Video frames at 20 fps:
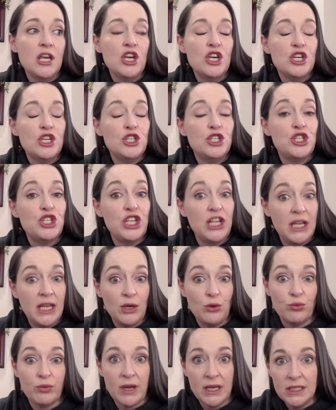she
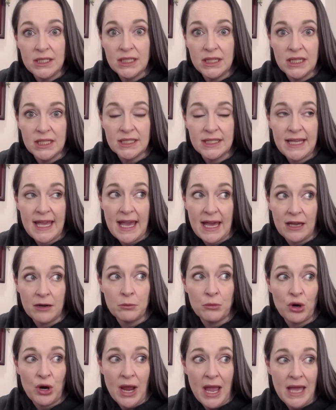had rented this
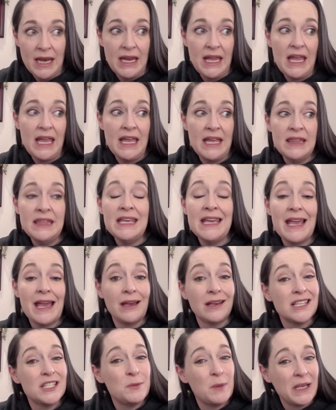catamaran in the
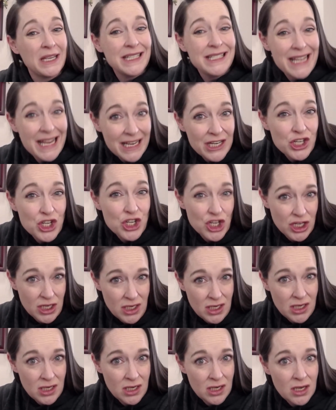
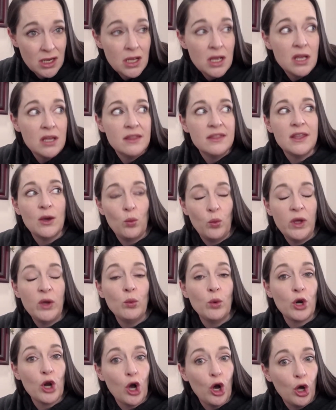expectation that we
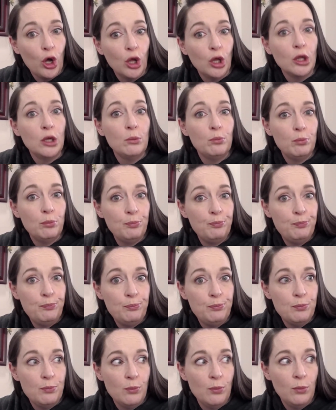would all
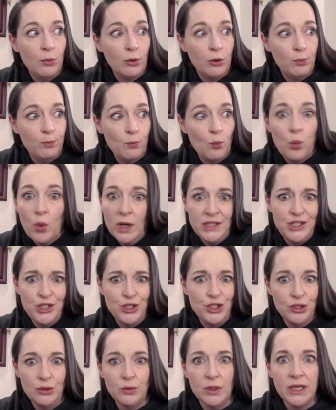want to
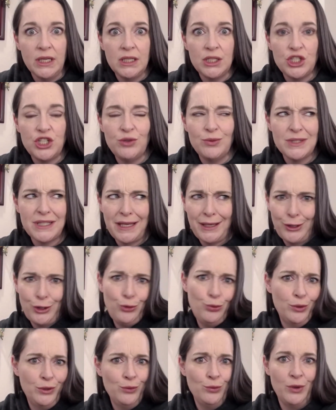do it. She was like, who
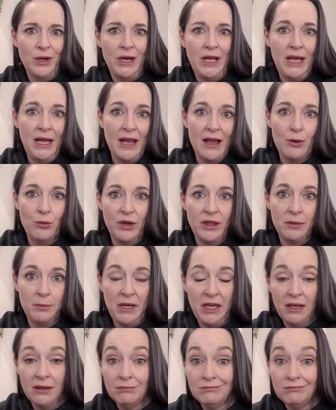wouldn't want to hang out with me?